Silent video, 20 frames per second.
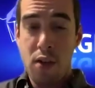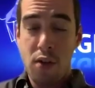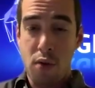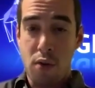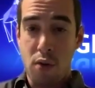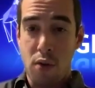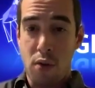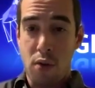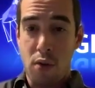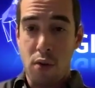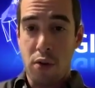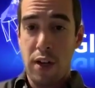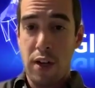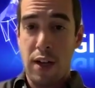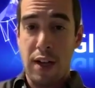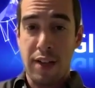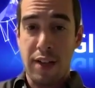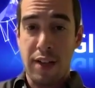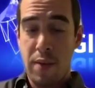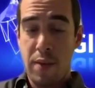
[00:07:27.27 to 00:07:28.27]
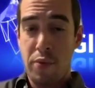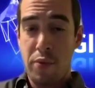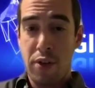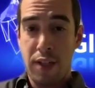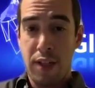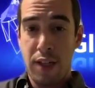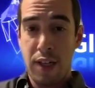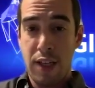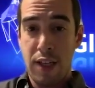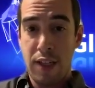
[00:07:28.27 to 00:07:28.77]
or
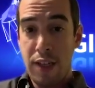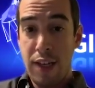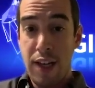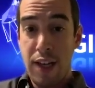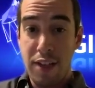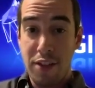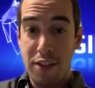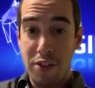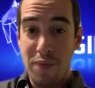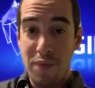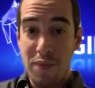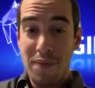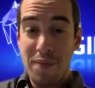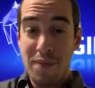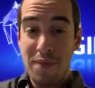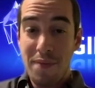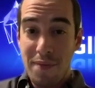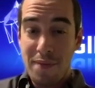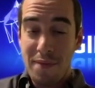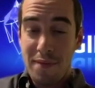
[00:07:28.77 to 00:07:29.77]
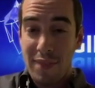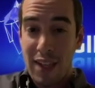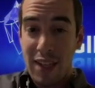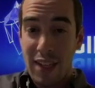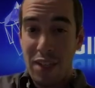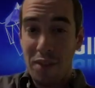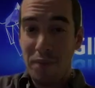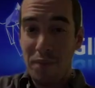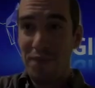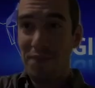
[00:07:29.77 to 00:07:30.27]
separately later. Thank
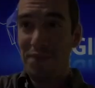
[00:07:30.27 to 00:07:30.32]
you.